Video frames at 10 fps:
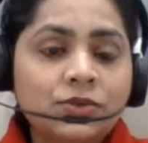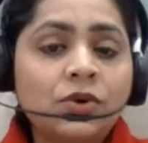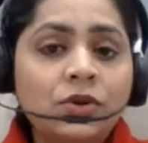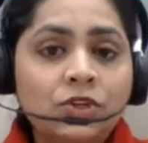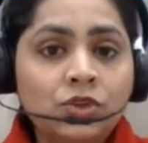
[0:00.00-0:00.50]

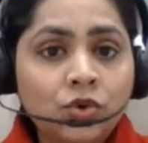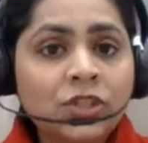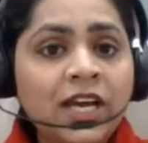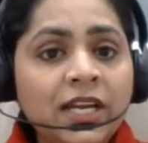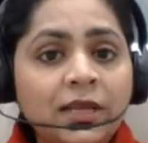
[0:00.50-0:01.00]
So
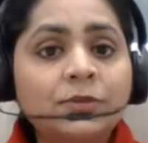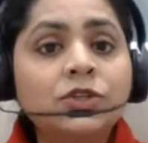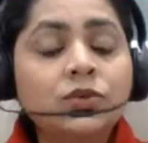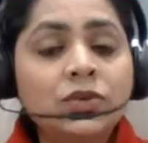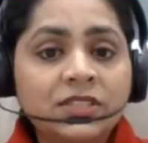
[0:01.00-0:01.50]
though they are
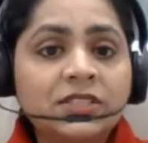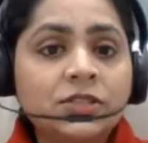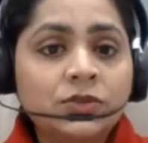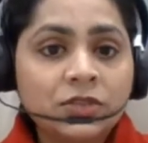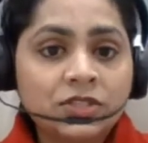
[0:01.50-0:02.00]
able to
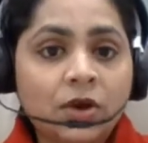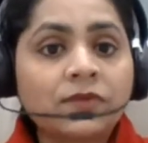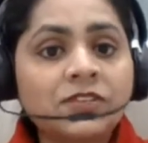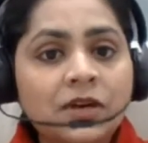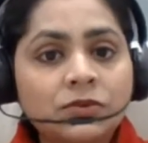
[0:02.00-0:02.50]
listen to the
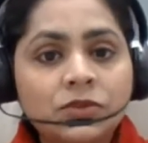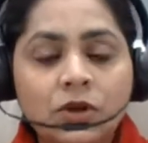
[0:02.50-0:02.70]
soft sounds,